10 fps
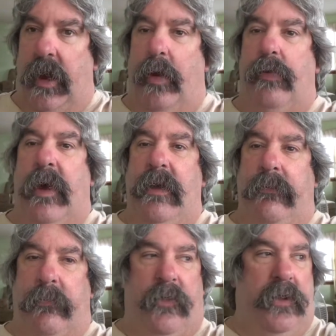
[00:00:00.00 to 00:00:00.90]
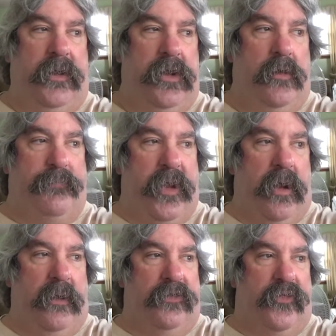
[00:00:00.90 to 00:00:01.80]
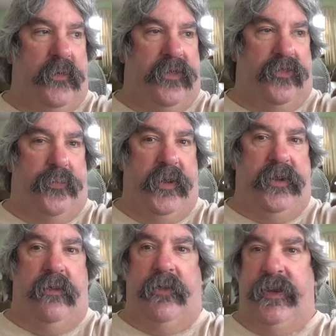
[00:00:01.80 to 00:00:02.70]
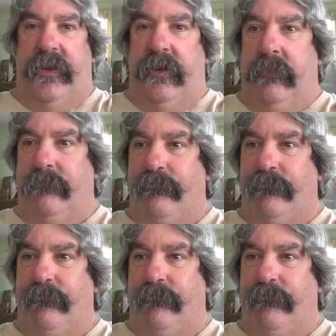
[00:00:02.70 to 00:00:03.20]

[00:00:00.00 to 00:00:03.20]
Well, everyone, hope y'all enjoyed this video here.